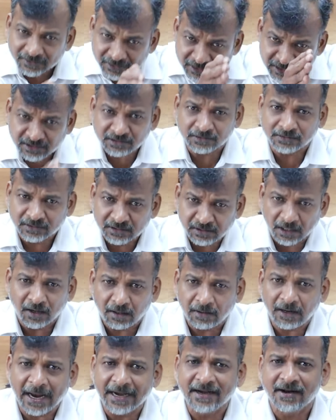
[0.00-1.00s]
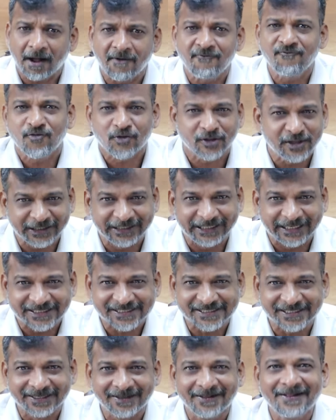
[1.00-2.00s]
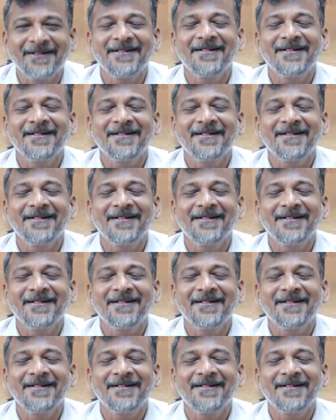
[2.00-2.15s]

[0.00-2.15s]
this and come for the test.